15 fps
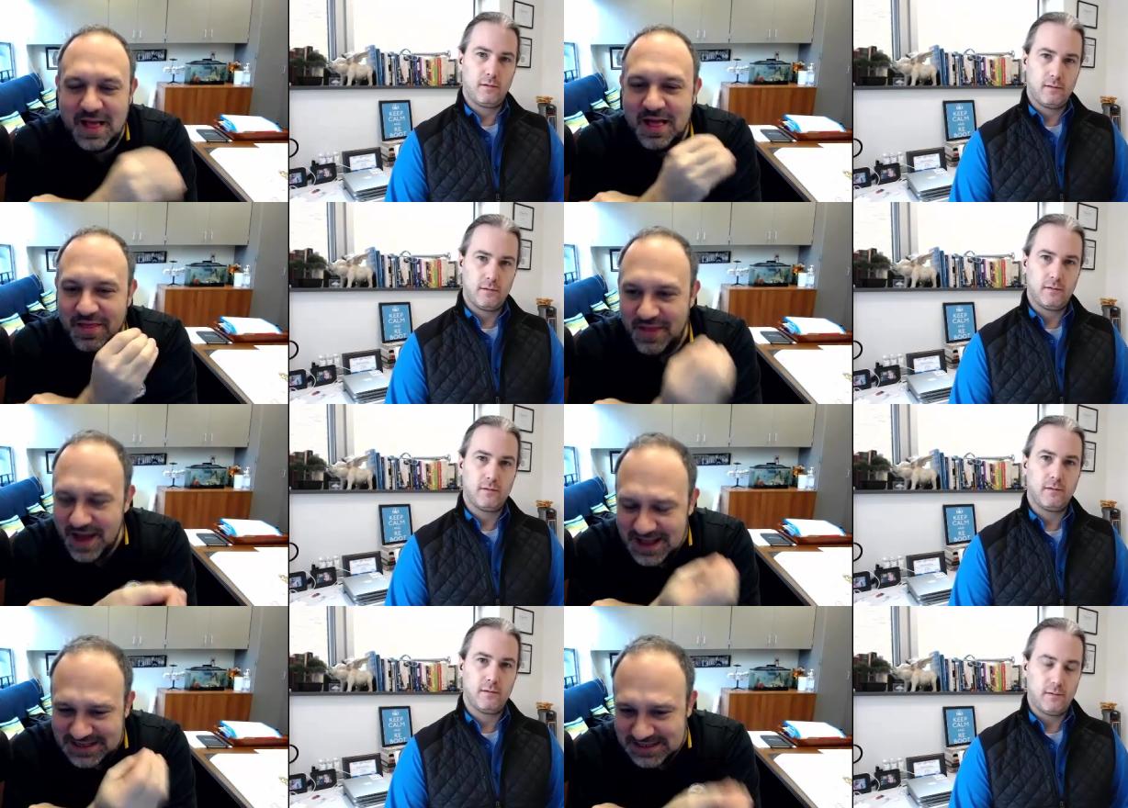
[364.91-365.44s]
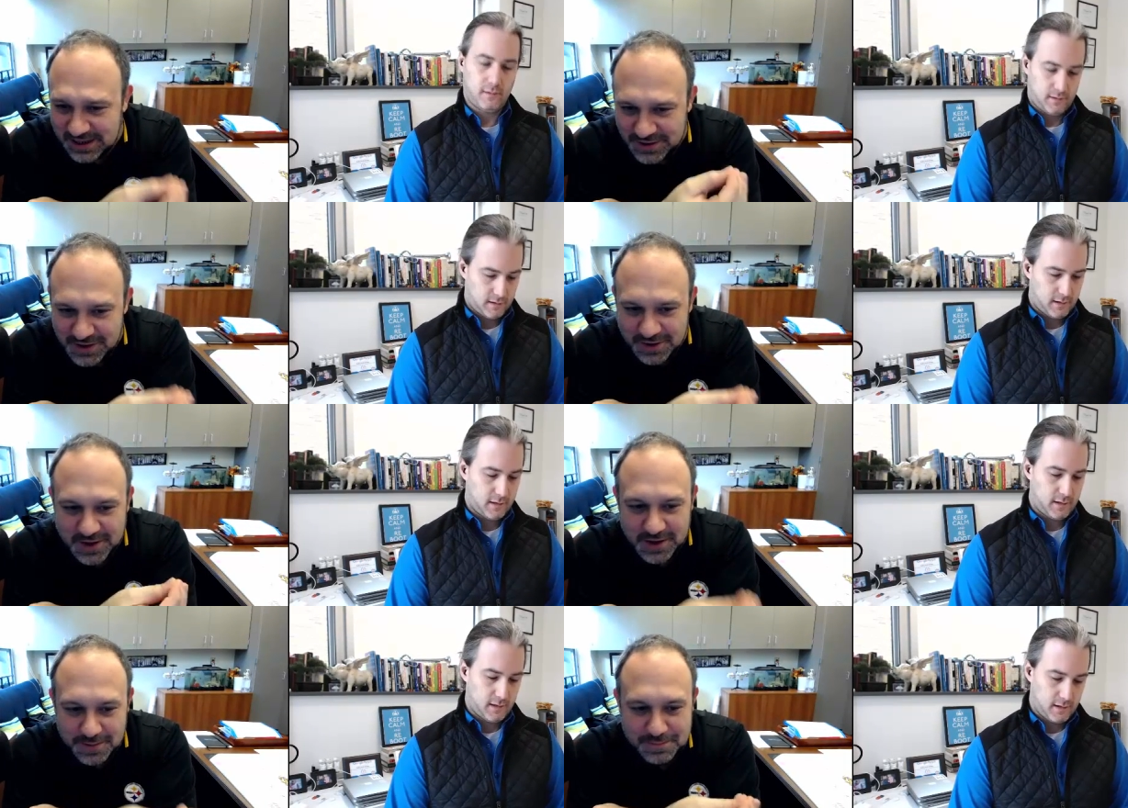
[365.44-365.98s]
Speaker 1: That's how you're
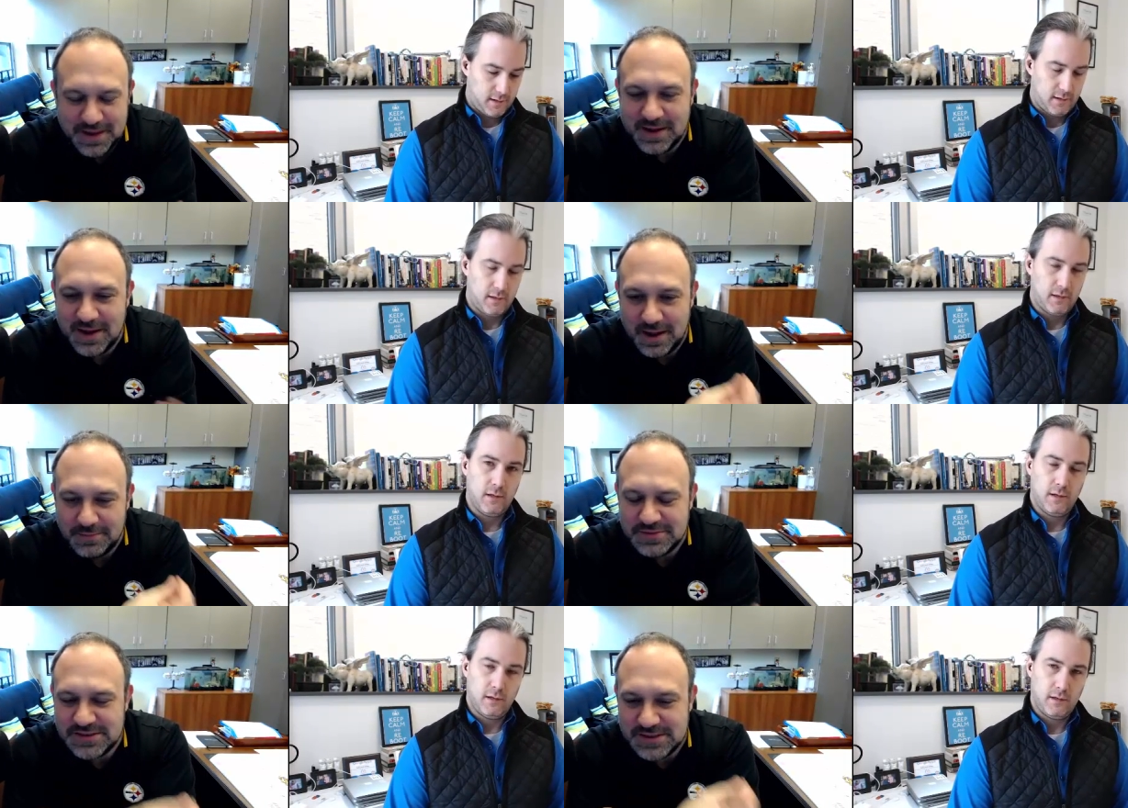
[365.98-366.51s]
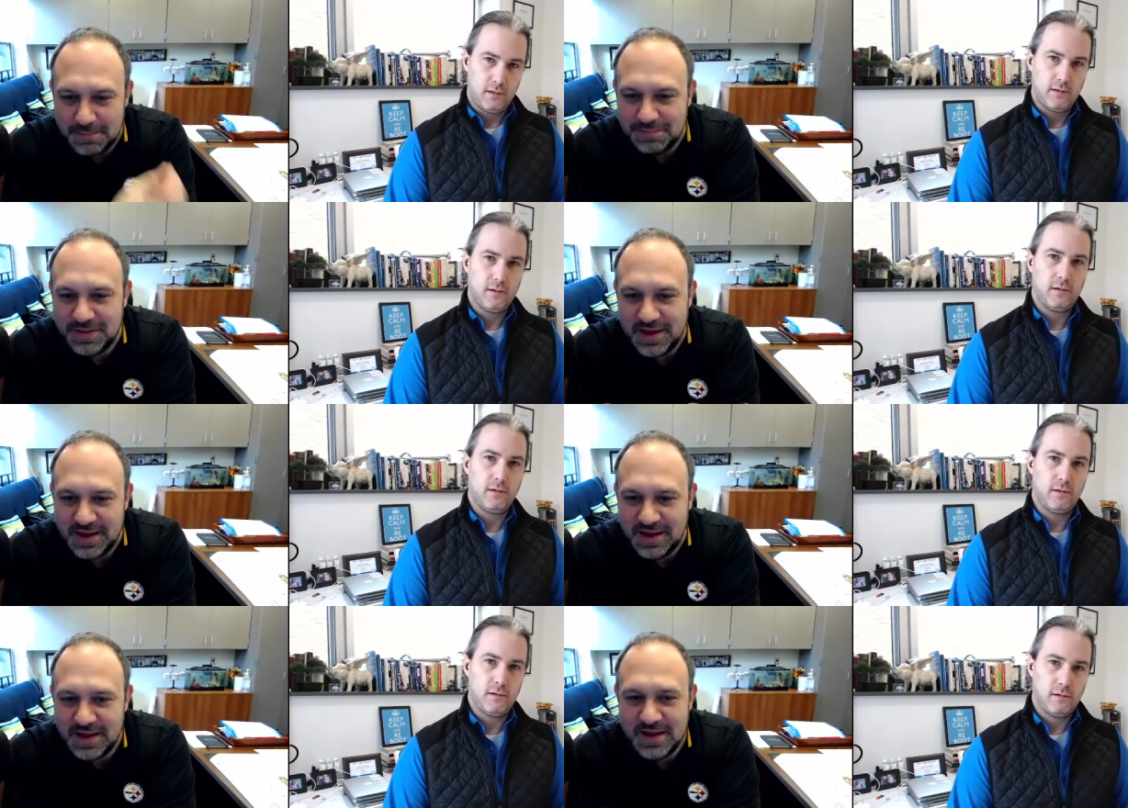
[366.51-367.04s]
going to become
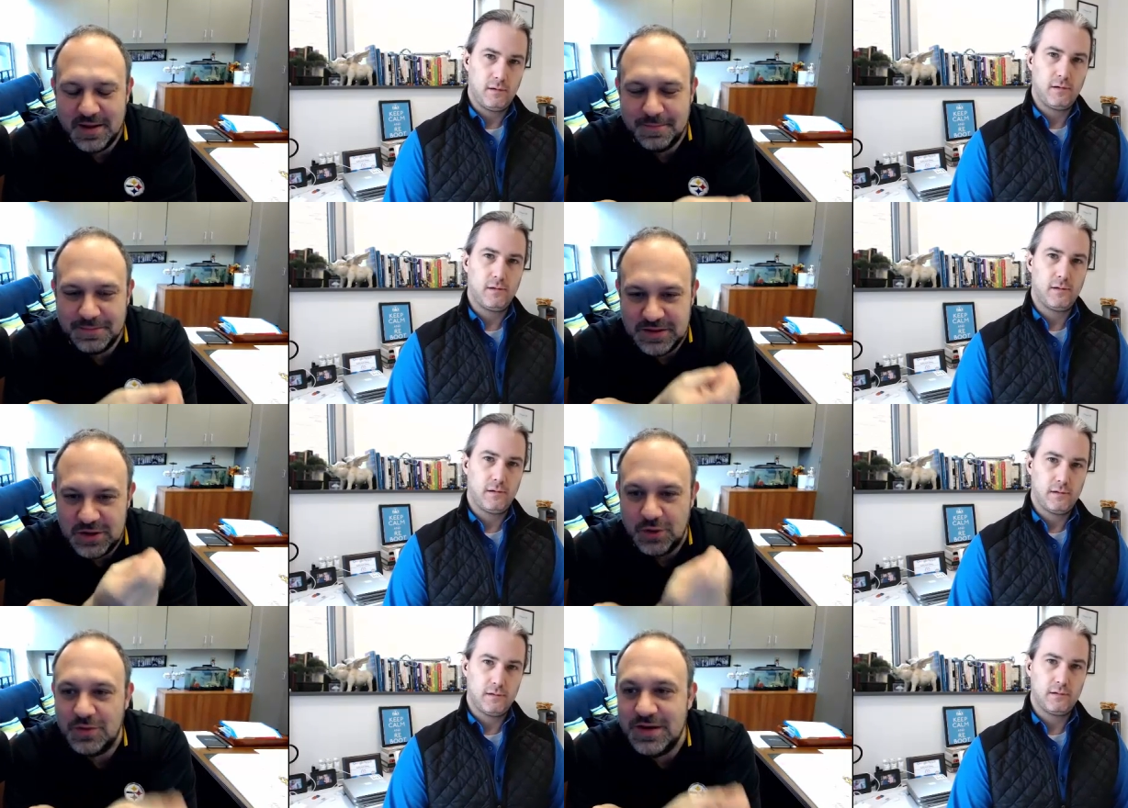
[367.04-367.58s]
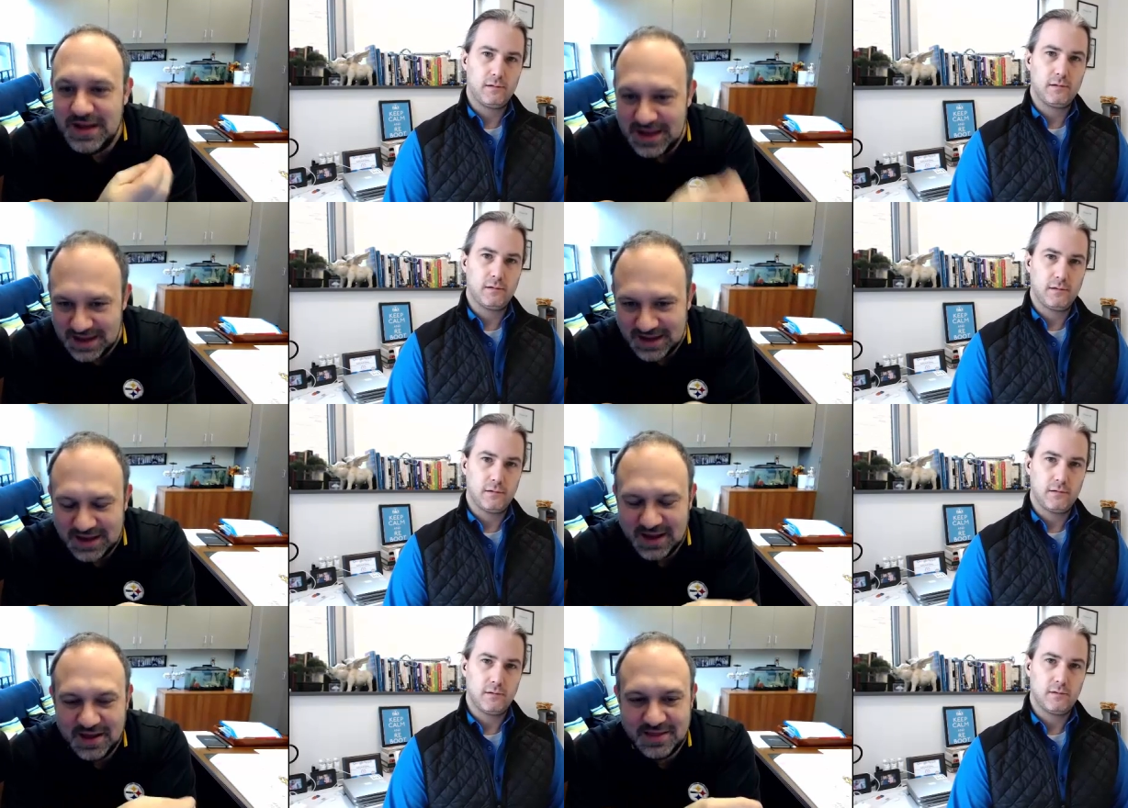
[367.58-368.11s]
something unique.
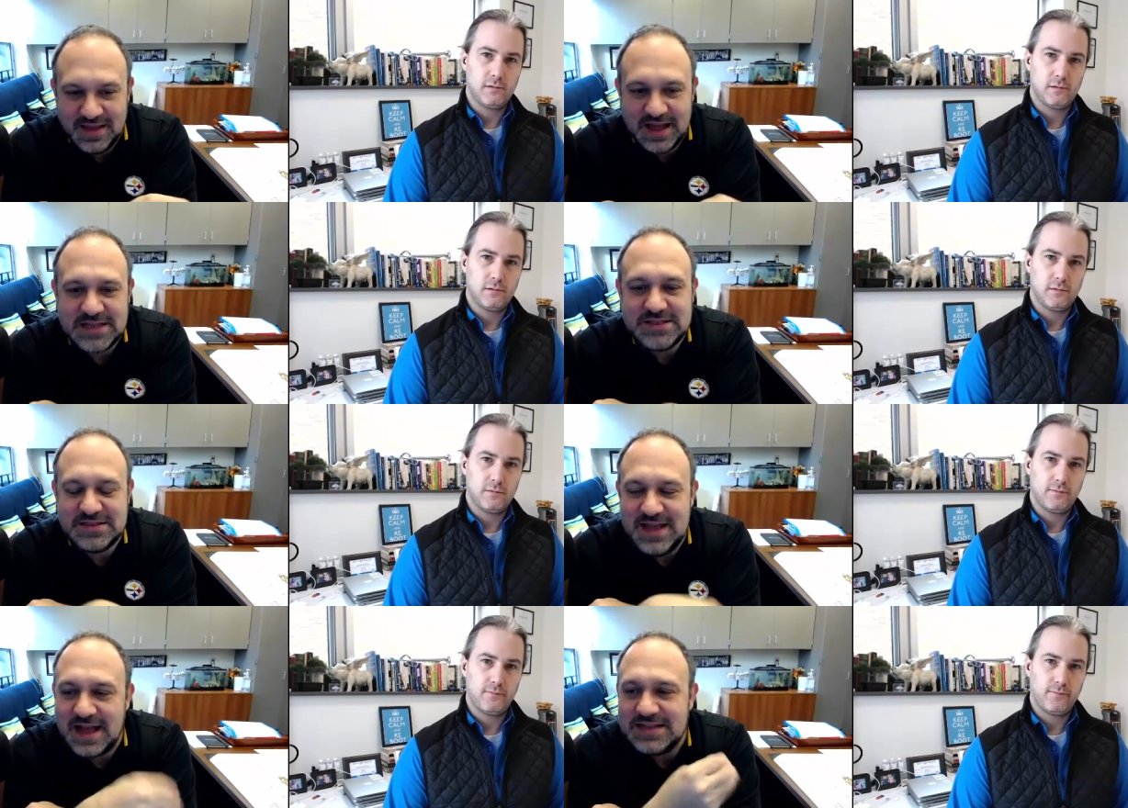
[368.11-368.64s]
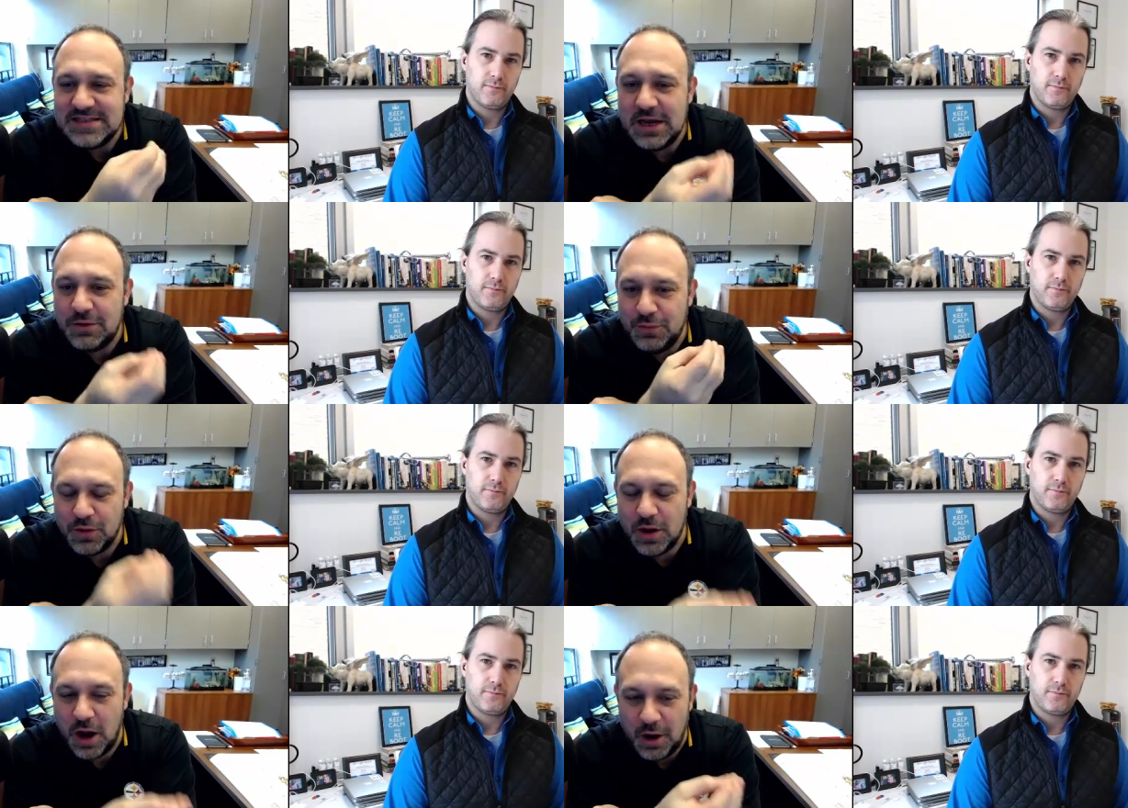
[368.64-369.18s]
That that's how
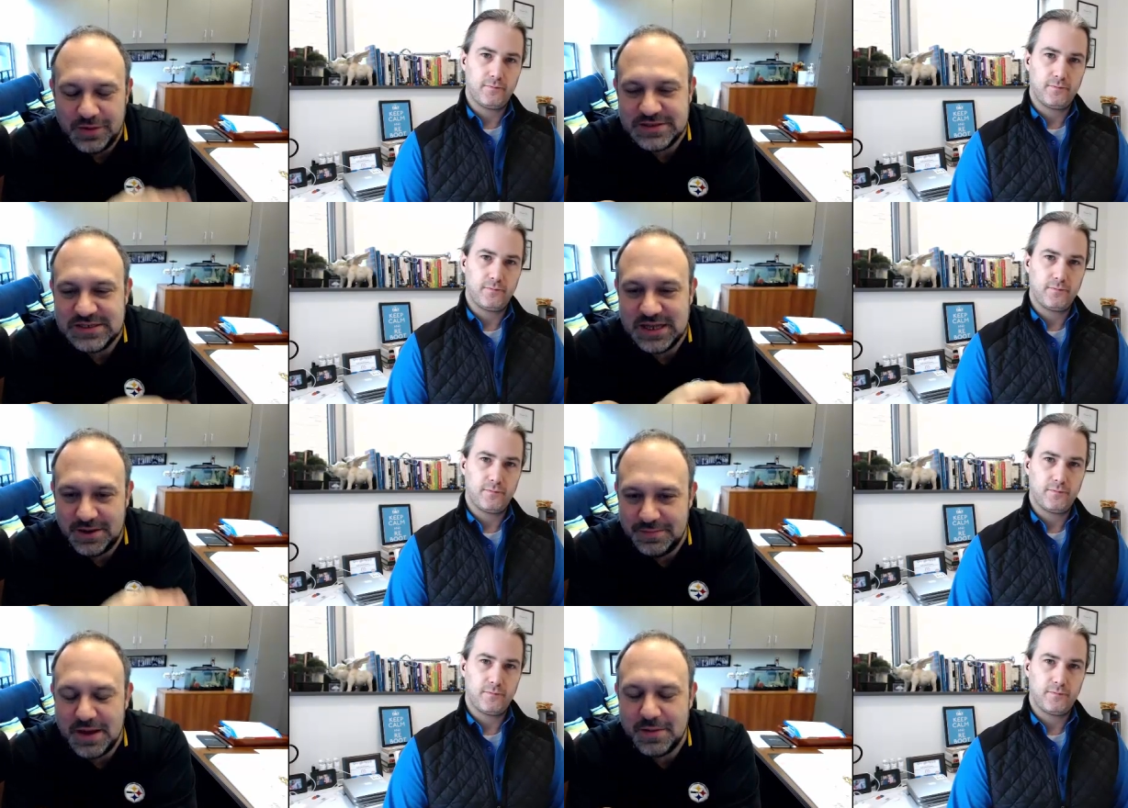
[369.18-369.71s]
we're always going to be